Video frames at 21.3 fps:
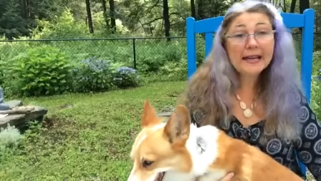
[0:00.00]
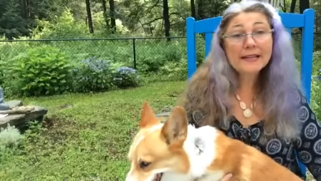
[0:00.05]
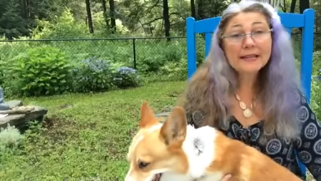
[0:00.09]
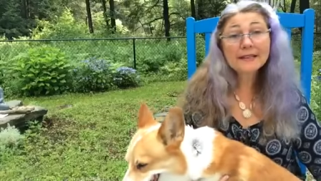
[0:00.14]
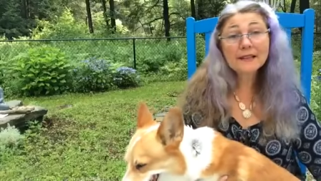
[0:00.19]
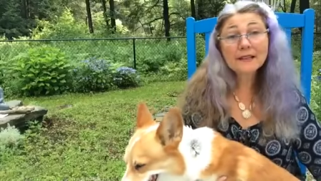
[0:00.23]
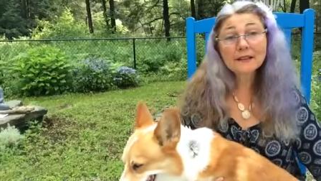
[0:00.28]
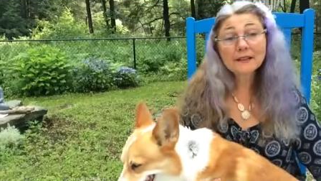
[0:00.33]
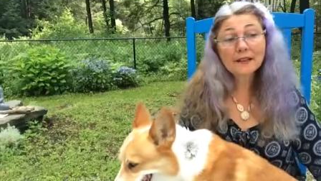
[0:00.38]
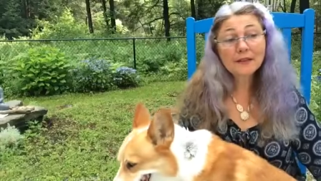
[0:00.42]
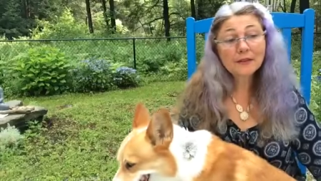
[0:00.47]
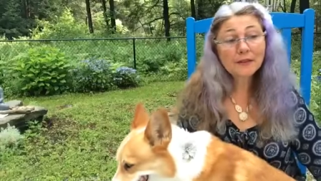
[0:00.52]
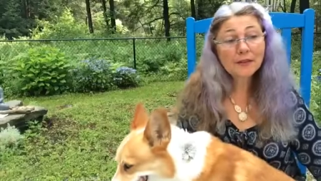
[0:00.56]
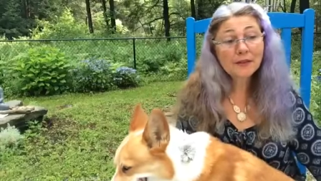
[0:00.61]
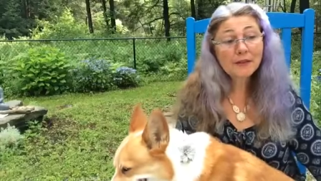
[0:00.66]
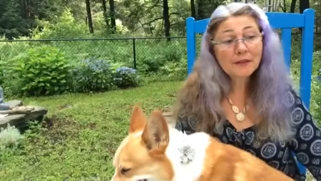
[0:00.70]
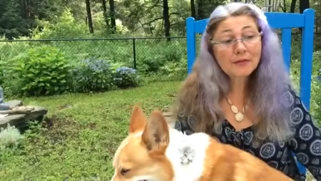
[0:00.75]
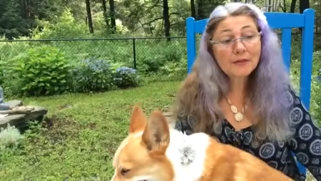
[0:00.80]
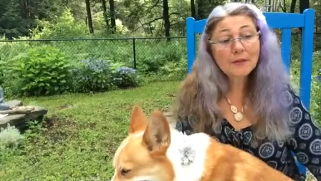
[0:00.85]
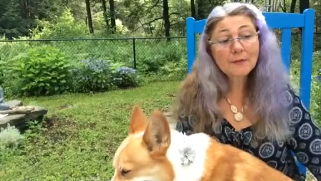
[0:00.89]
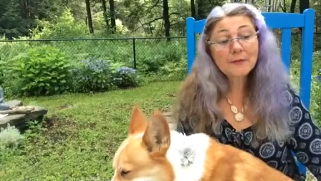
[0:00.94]
in the liver
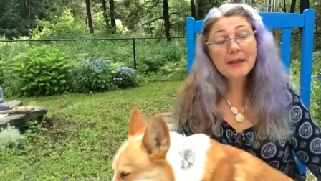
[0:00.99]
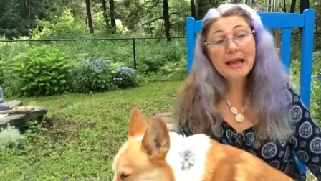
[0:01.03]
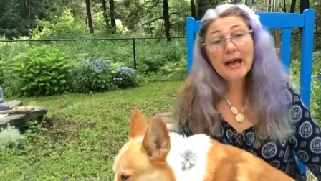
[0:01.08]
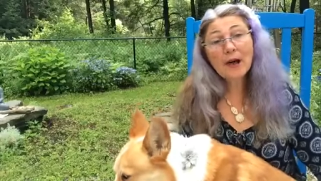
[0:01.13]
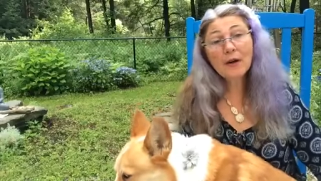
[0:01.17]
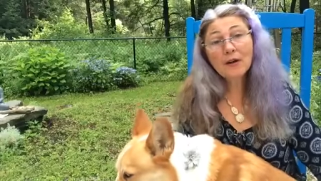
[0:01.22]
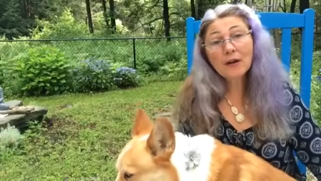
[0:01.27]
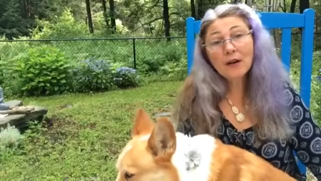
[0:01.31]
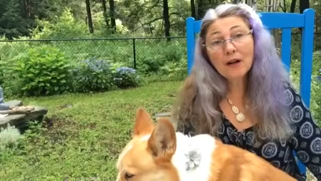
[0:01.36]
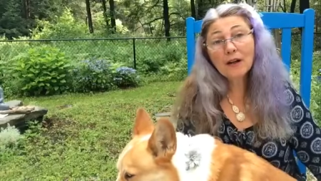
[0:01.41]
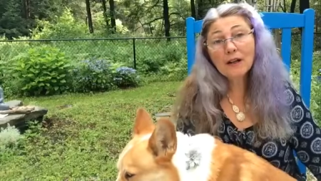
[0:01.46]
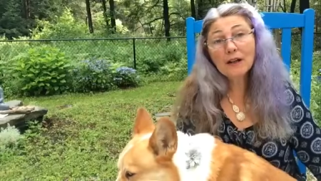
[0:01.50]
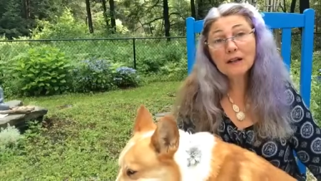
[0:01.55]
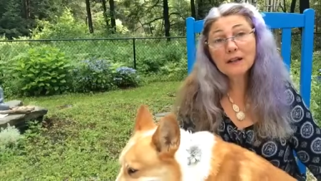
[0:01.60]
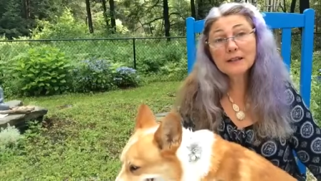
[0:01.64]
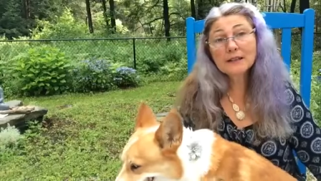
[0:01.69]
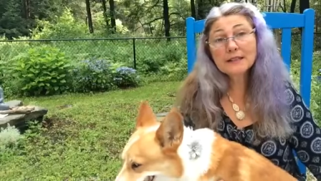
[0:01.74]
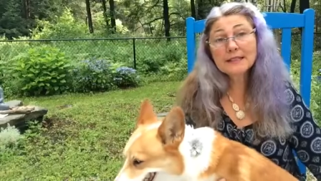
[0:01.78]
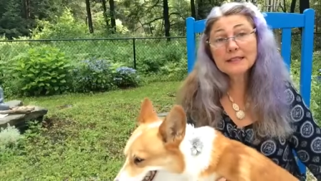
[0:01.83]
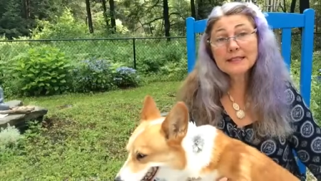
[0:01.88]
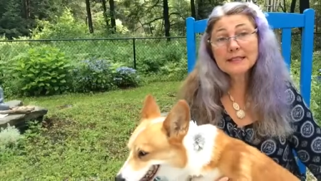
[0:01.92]
from alcohol
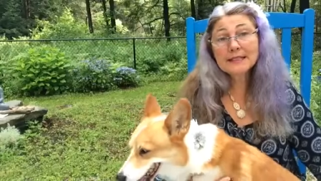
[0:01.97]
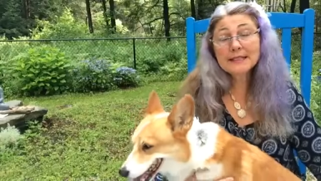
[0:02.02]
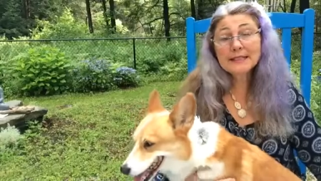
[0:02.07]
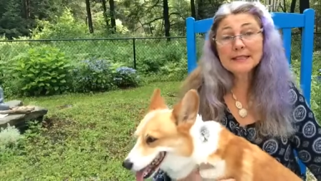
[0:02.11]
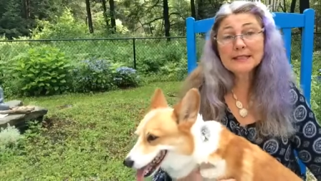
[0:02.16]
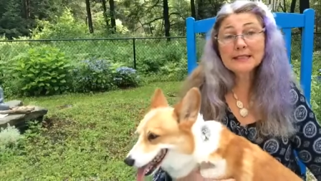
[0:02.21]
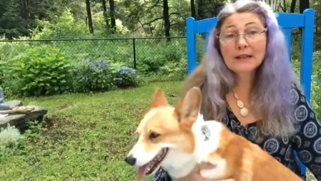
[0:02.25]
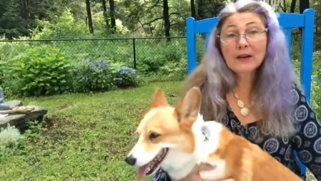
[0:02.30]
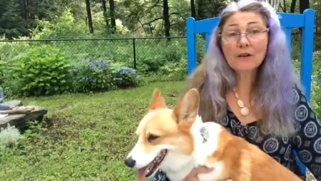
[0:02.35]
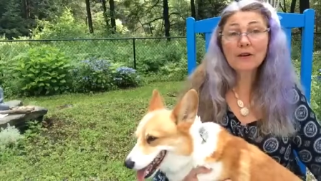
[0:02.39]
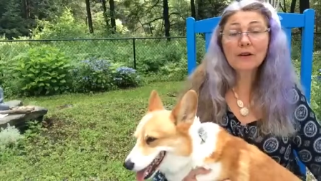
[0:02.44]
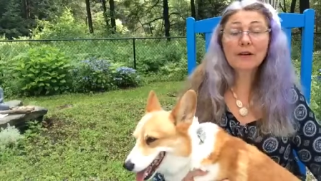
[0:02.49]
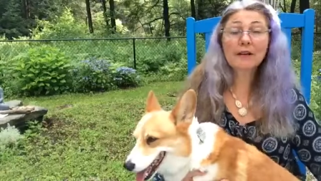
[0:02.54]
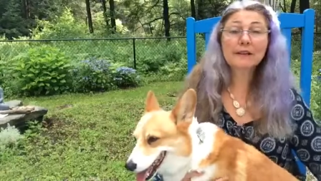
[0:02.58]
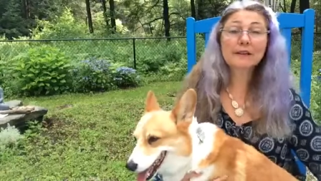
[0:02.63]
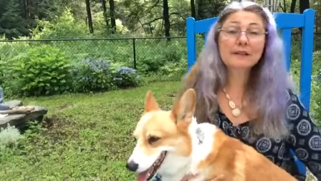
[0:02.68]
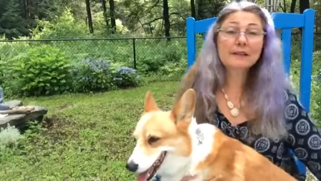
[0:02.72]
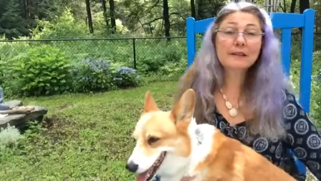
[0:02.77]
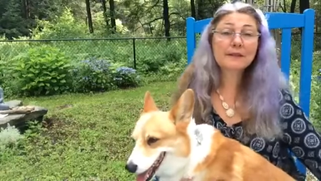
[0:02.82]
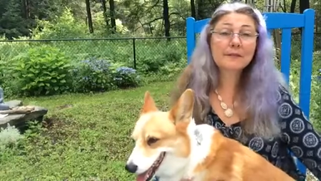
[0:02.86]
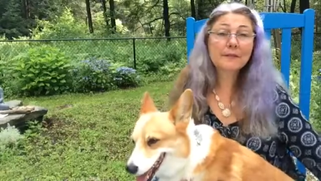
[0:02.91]
disease,
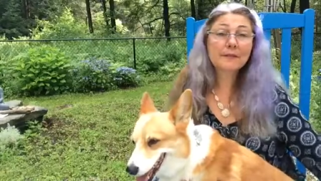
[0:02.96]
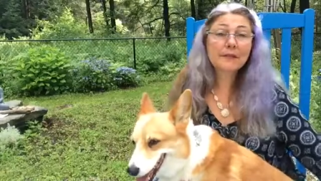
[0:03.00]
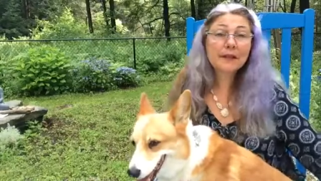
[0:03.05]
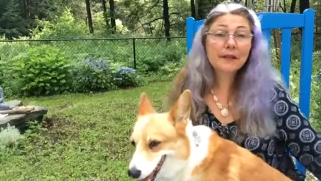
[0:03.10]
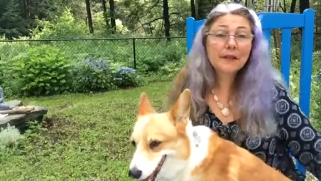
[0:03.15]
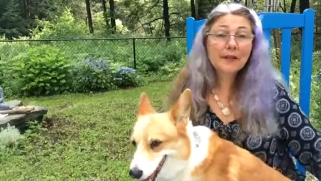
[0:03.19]
alcoholism.